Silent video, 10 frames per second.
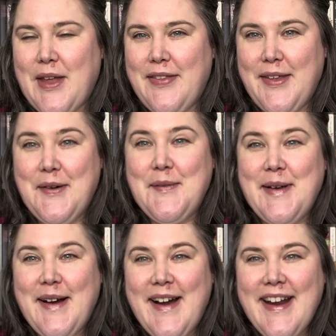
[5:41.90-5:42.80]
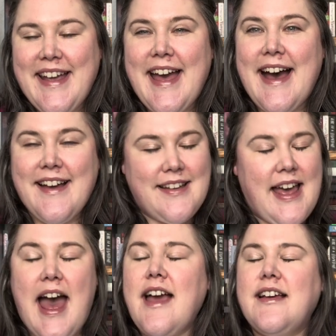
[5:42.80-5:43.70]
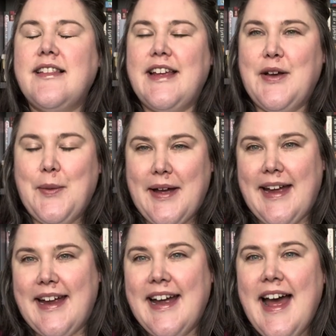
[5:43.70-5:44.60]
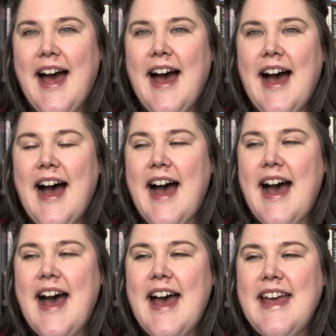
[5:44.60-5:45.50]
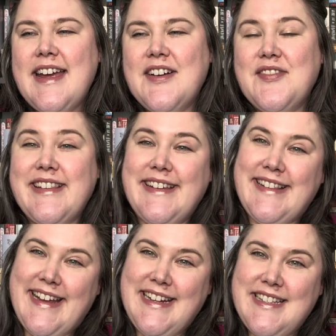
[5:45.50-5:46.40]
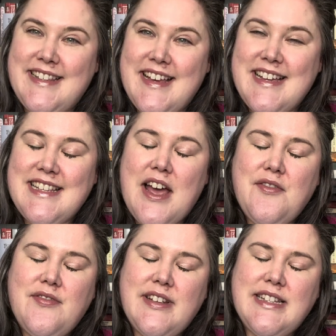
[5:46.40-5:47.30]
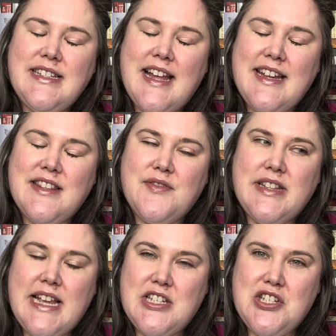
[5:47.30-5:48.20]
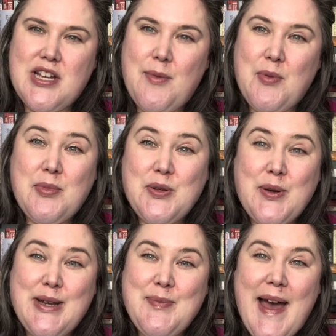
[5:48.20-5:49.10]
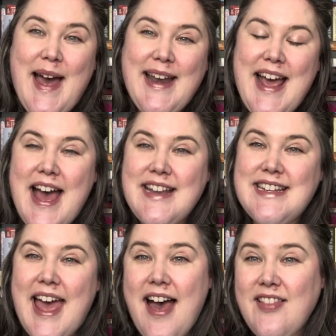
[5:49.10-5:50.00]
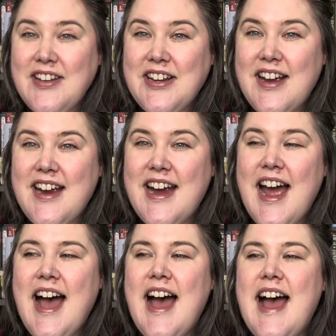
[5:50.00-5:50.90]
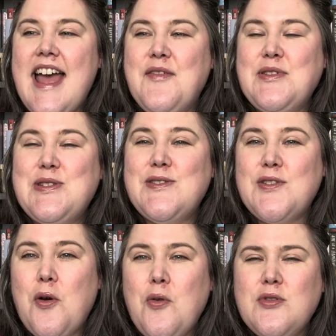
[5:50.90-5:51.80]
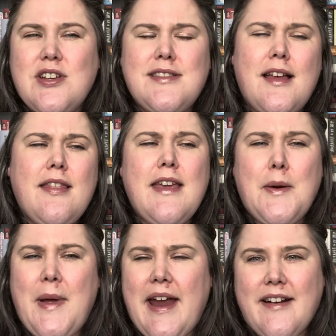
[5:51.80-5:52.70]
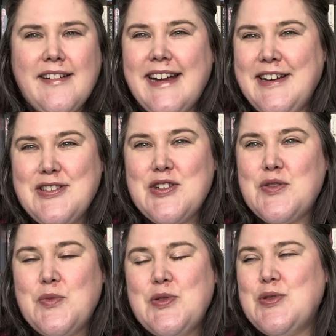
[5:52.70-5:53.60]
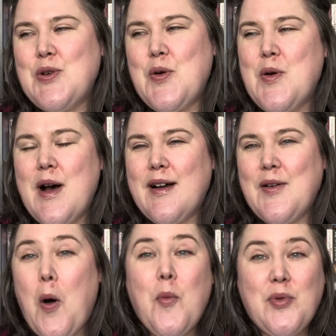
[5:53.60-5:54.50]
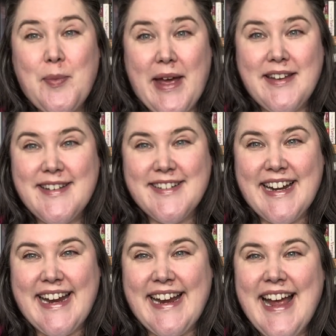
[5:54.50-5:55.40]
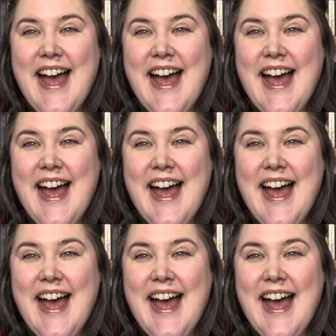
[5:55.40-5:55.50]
there we are, cackling away. I really liked this. I really liked the relationship between Ben and Eleanor. It was so just, their pairing just was so complimentary.